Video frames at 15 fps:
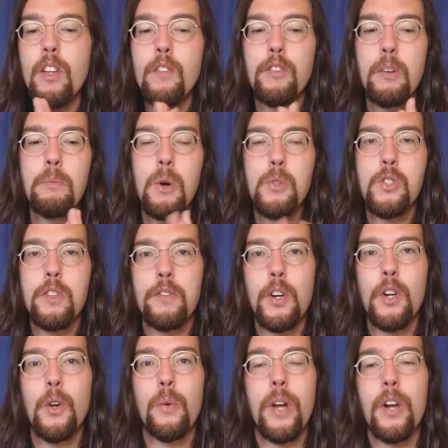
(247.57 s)
For most of
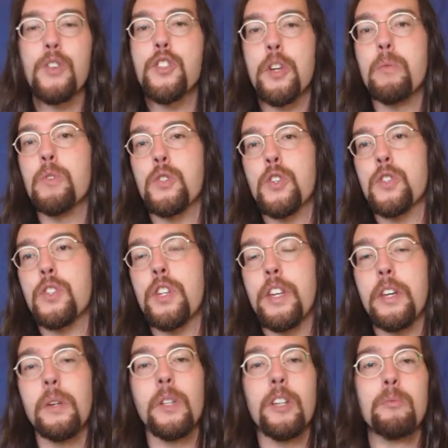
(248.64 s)
her career, she was just a
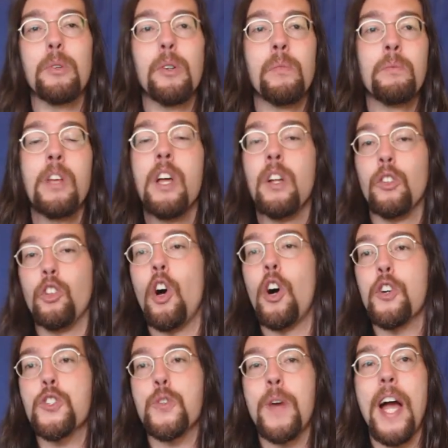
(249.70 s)
neoliberal.
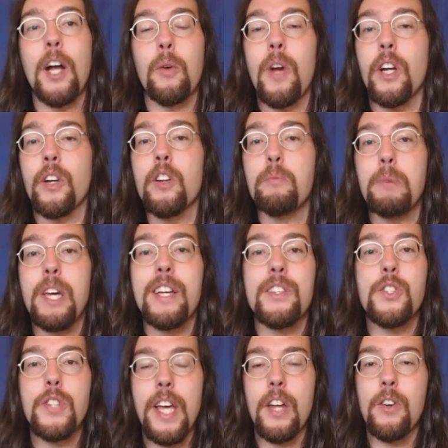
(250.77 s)
Long track record of being a
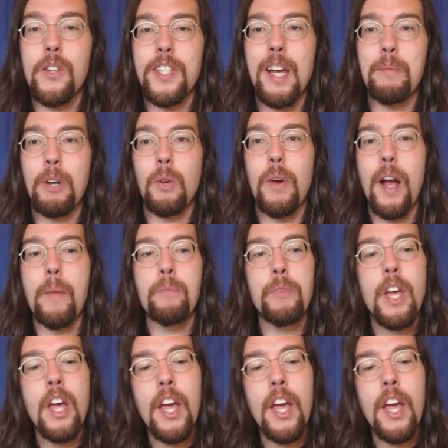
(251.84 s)
standard Democrat.